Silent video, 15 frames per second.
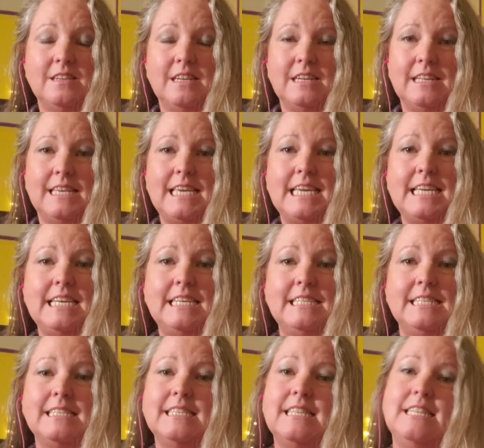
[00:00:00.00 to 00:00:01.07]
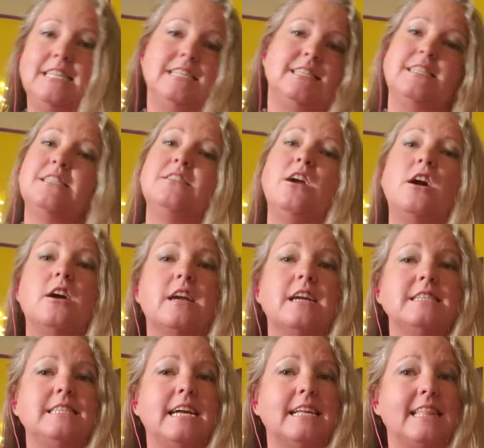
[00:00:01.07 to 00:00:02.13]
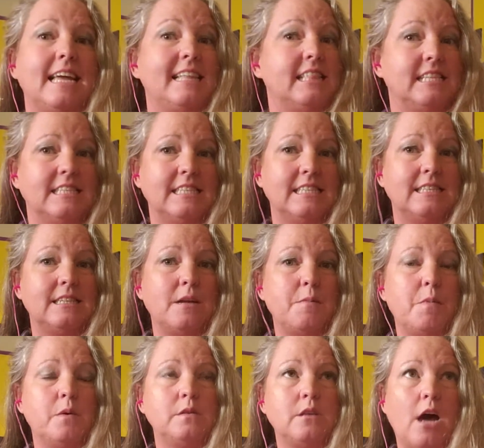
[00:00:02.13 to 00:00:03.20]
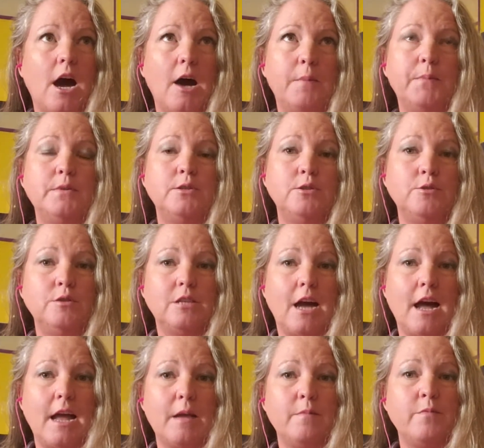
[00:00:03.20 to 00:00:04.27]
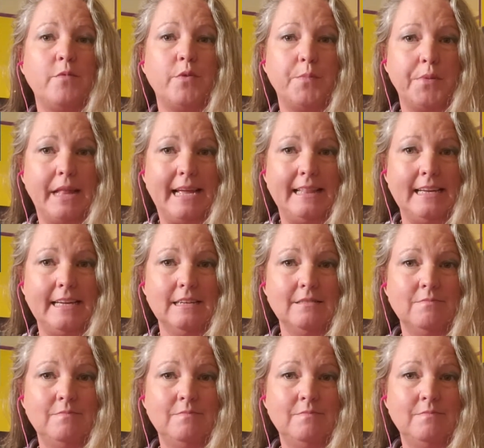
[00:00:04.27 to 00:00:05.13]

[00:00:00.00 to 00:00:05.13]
and keys, and this is the Architect, that this is the most opportune time for planning.